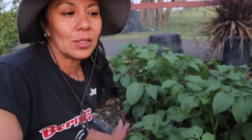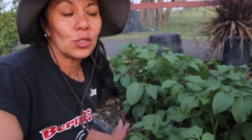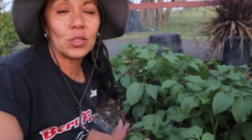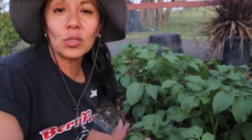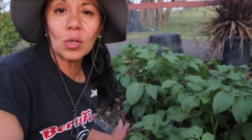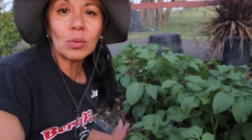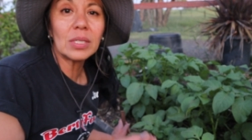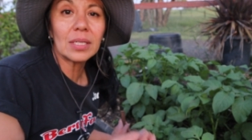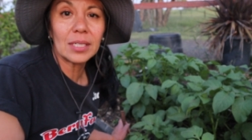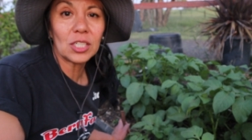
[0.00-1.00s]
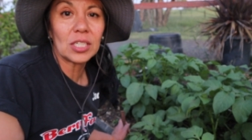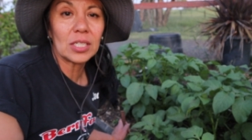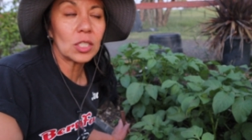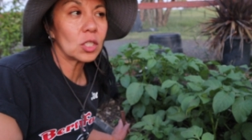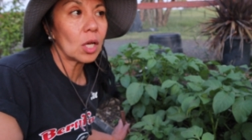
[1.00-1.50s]
so
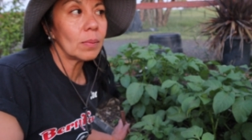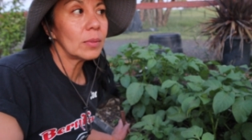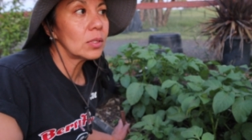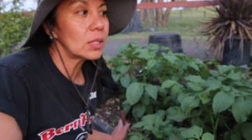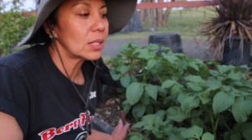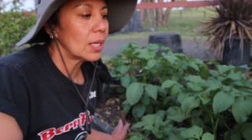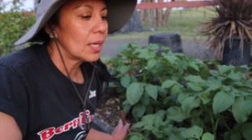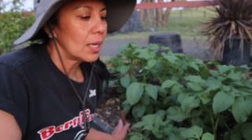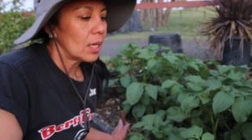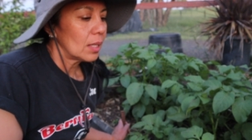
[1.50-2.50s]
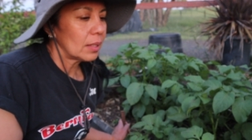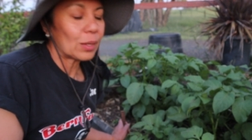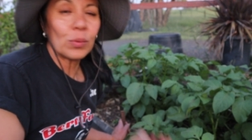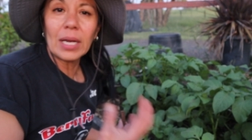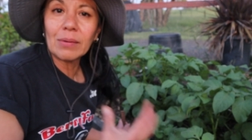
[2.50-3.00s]
delicious. It's almost
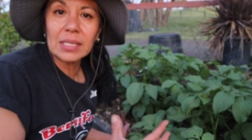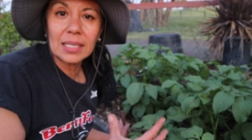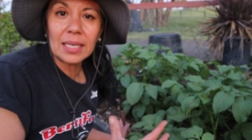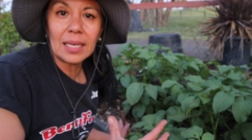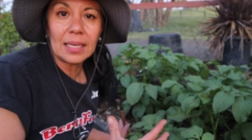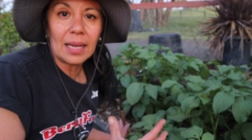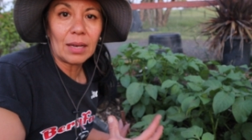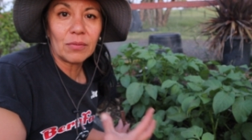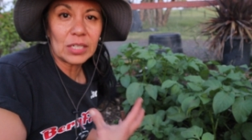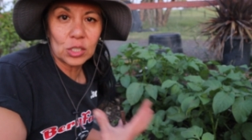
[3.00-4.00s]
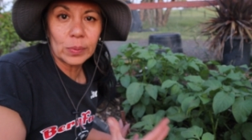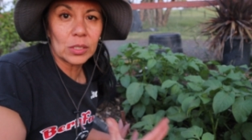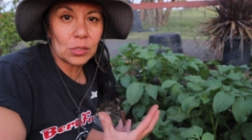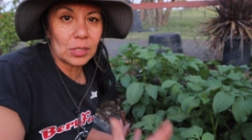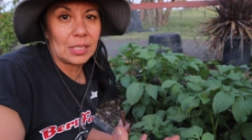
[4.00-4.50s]
like when I was a kid, how
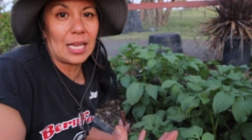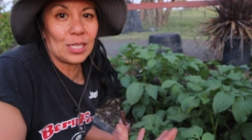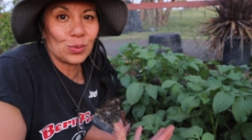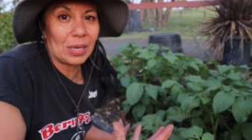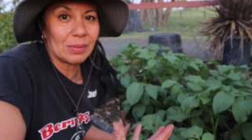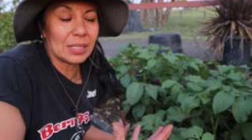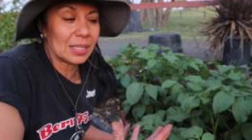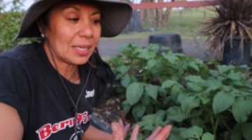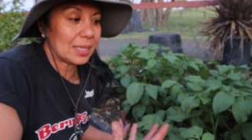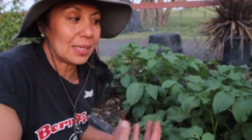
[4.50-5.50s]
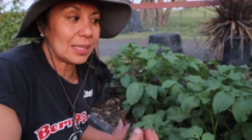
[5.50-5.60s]
vegetables used to taste when I was a kid.